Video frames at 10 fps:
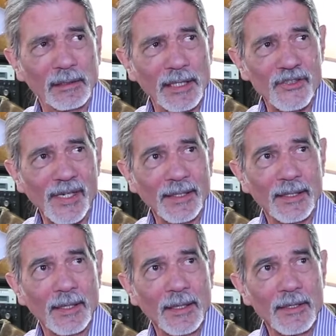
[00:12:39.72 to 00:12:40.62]
let's say.
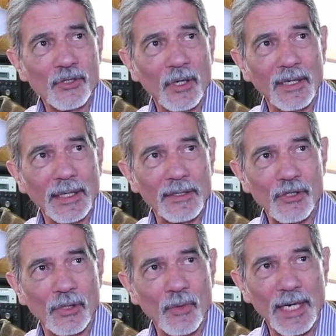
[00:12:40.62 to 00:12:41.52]
So
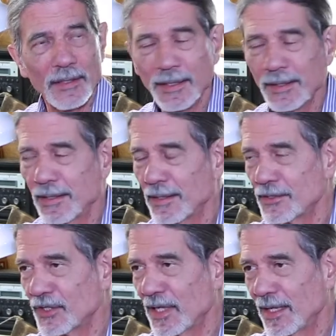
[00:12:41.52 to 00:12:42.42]
what I did
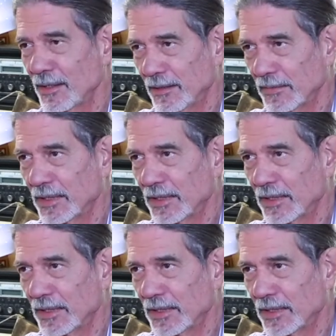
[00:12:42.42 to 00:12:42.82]
is I